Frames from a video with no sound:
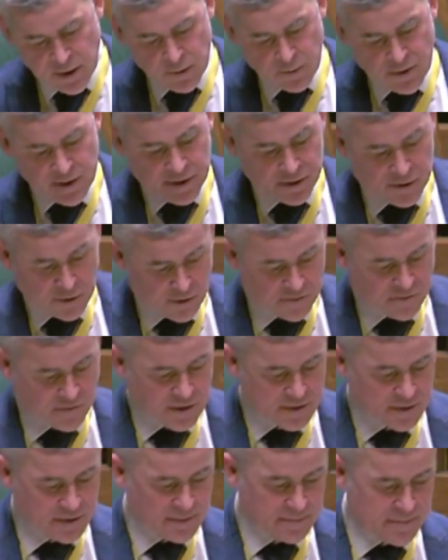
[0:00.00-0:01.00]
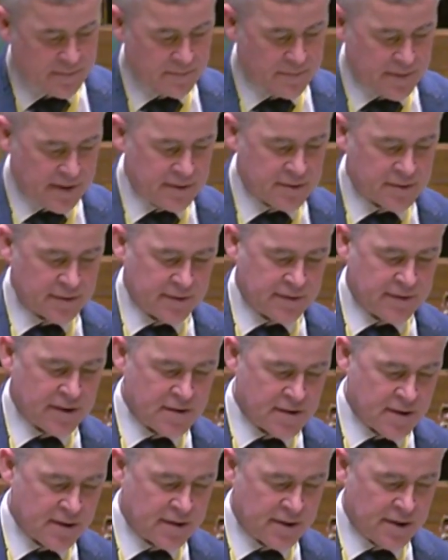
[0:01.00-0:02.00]
Where I do fundamentally
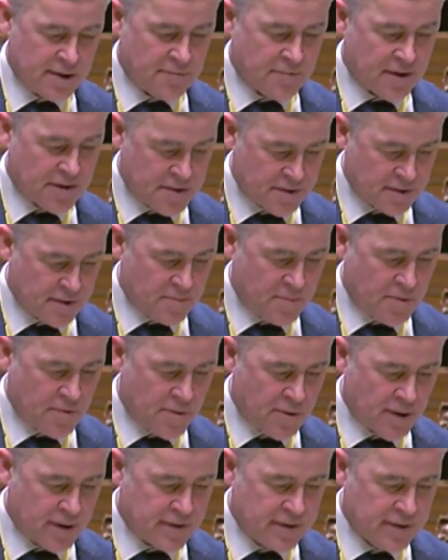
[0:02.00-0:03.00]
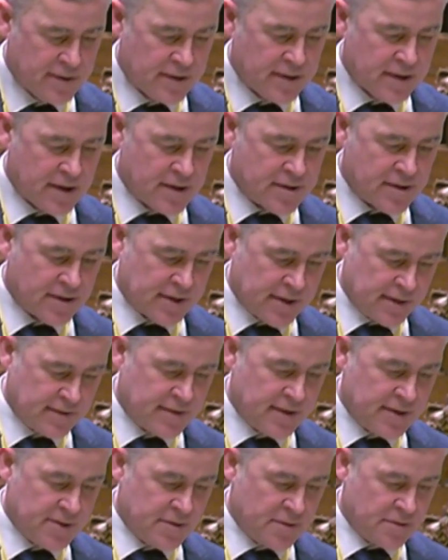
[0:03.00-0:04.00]
disagree with the report is a
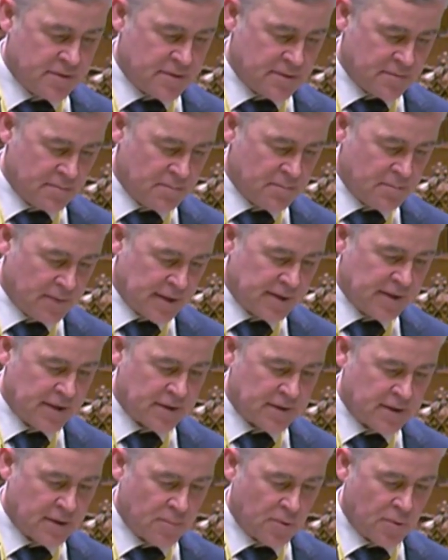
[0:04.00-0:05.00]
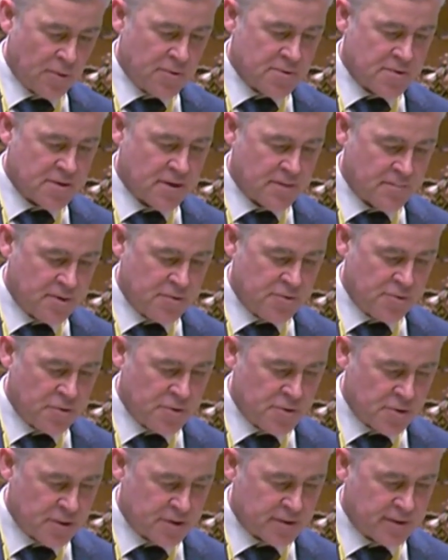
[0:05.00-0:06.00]
continued blinkered approach about new
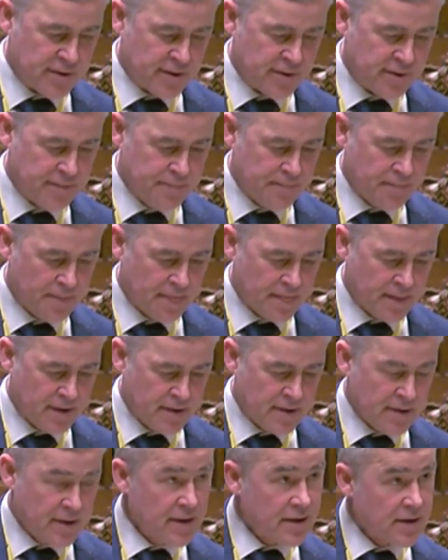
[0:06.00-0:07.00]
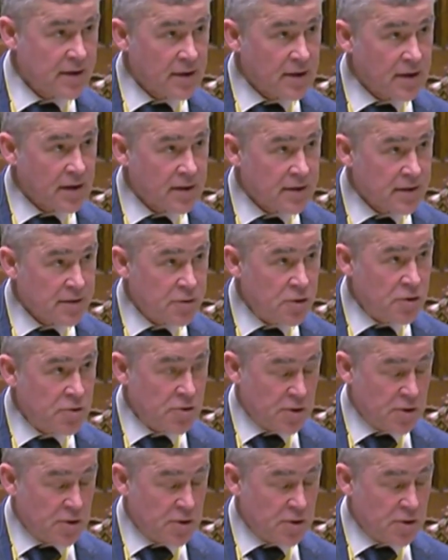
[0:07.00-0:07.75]
nuclear. New